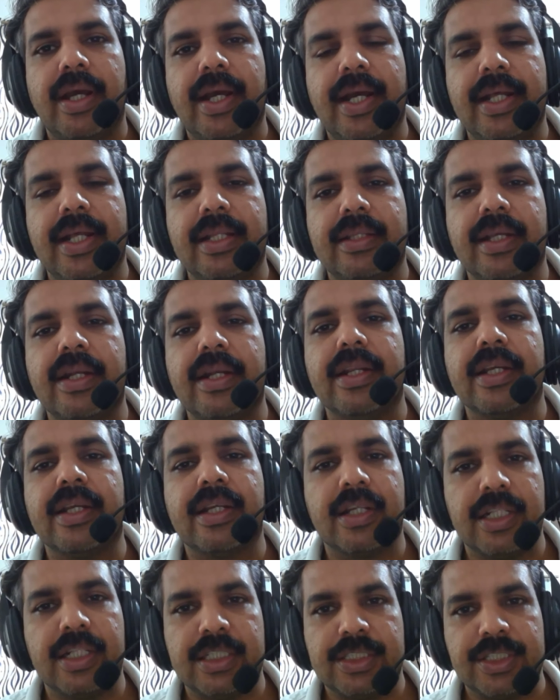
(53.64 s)
and then
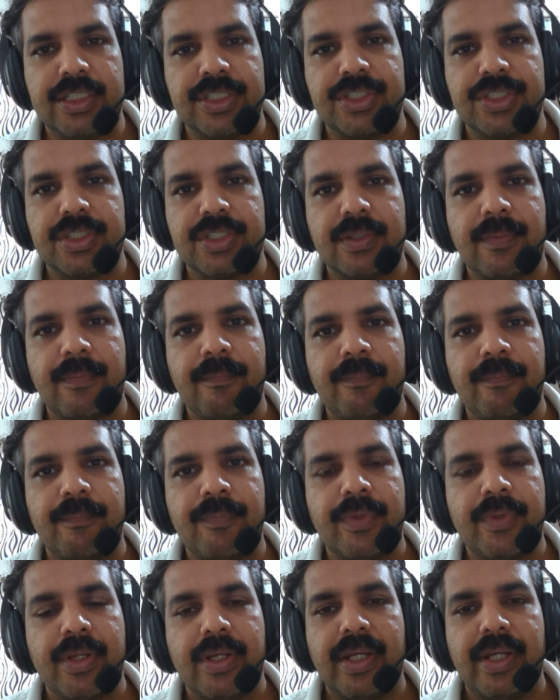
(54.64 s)
decreases.
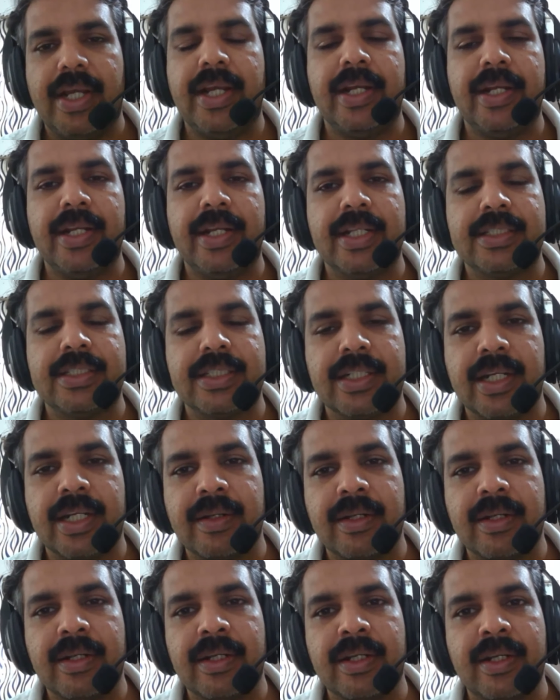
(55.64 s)

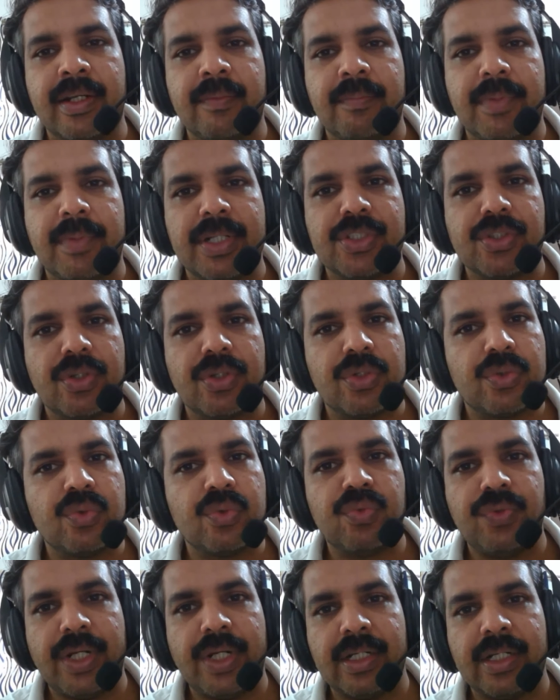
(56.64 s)
Intensity depends on
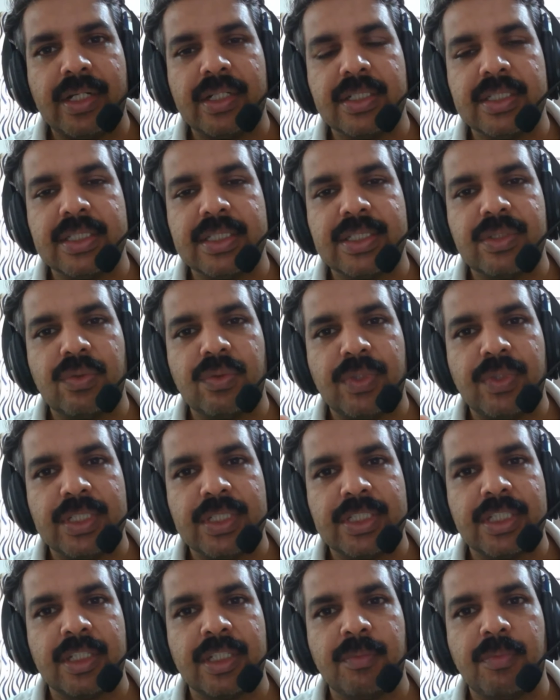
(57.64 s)
two factors.
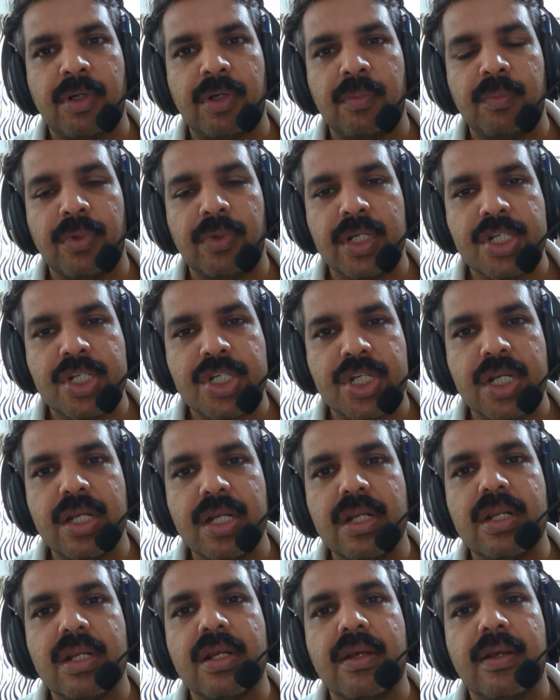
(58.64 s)
First, the
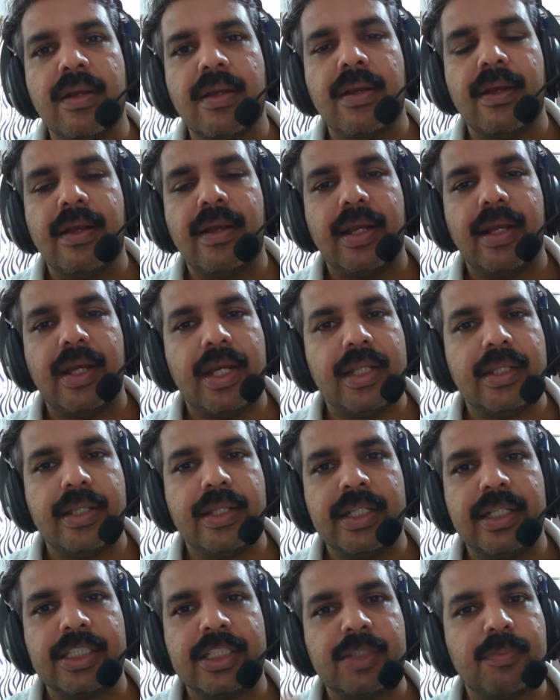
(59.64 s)
population, and
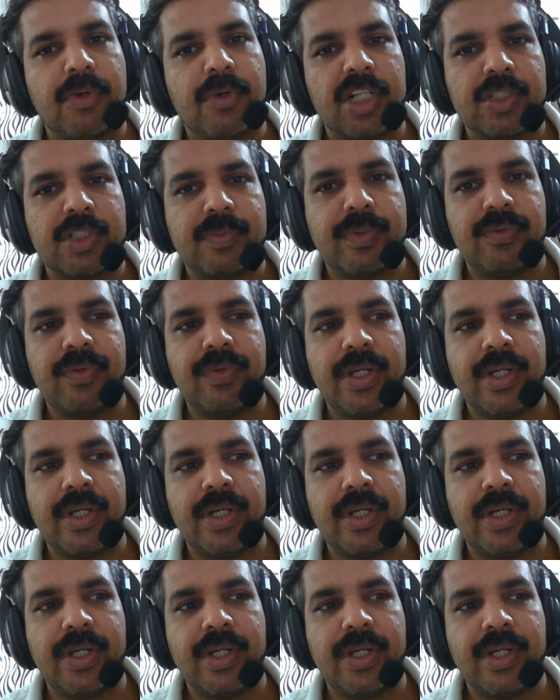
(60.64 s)
that is the Boltzmann